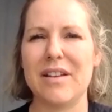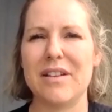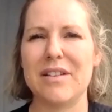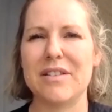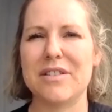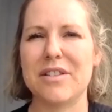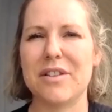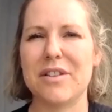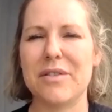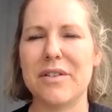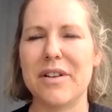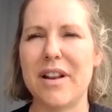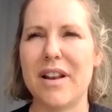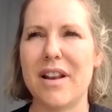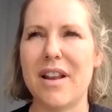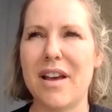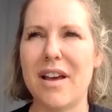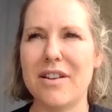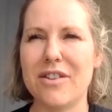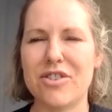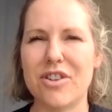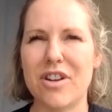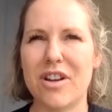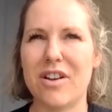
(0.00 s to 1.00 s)
So in a
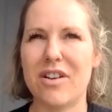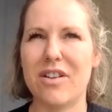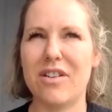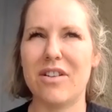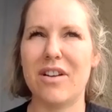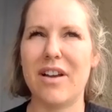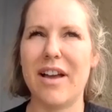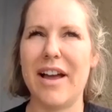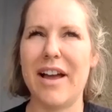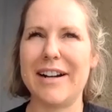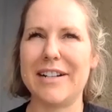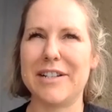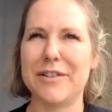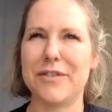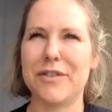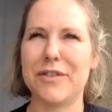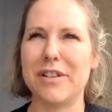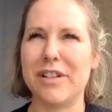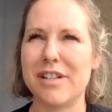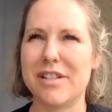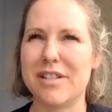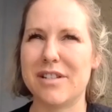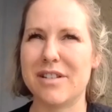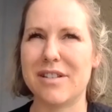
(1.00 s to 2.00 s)
nutshell, active
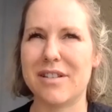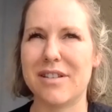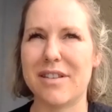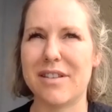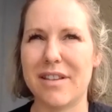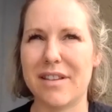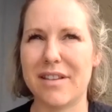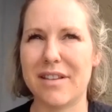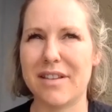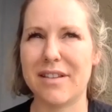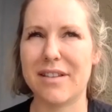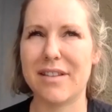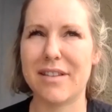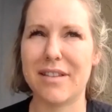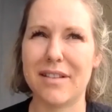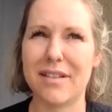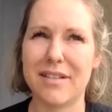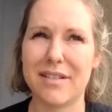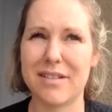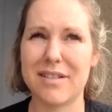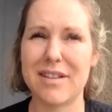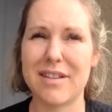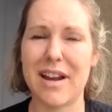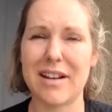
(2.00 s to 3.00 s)
release
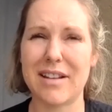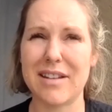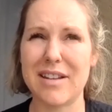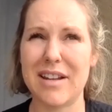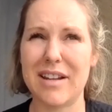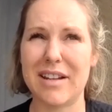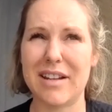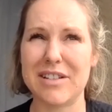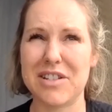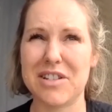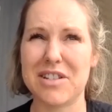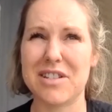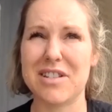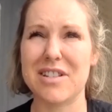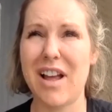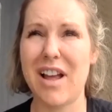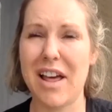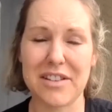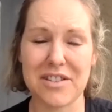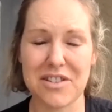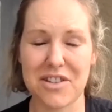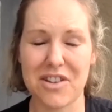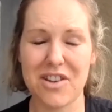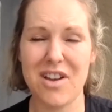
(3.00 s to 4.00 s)
technique is just
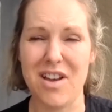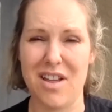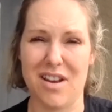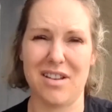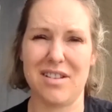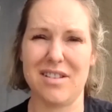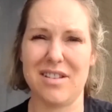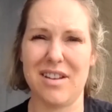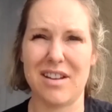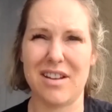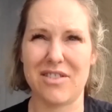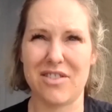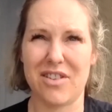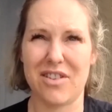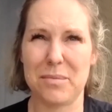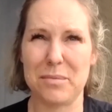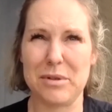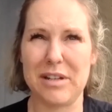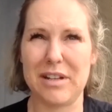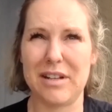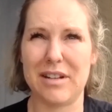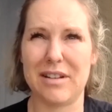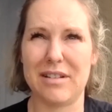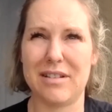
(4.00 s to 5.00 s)
not as good as H M
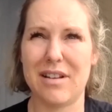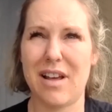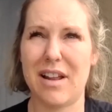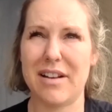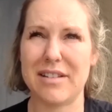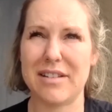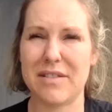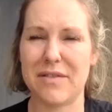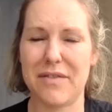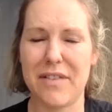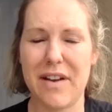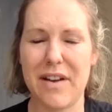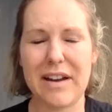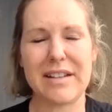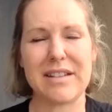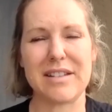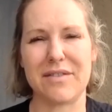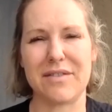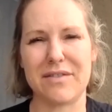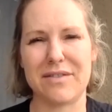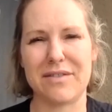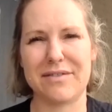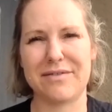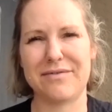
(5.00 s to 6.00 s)
T. Not as
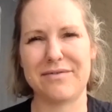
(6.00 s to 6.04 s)
effective.